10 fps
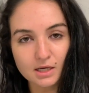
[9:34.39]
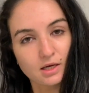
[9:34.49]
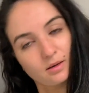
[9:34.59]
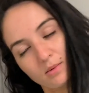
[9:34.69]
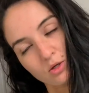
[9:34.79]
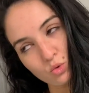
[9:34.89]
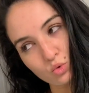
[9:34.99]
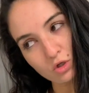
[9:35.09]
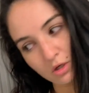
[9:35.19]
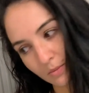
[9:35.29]
time you
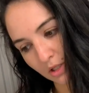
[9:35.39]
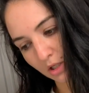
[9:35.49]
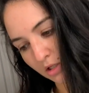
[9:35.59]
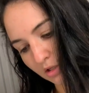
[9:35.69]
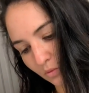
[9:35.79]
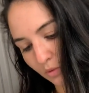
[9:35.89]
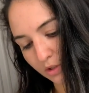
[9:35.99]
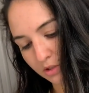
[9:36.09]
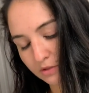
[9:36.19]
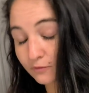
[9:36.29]
saw me, it
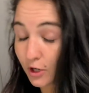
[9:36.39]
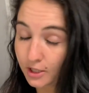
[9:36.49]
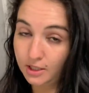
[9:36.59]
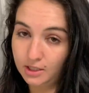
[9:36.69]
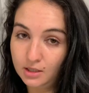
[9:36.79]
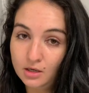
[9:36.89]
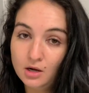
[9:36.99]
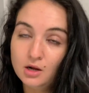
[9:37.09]
was Friday.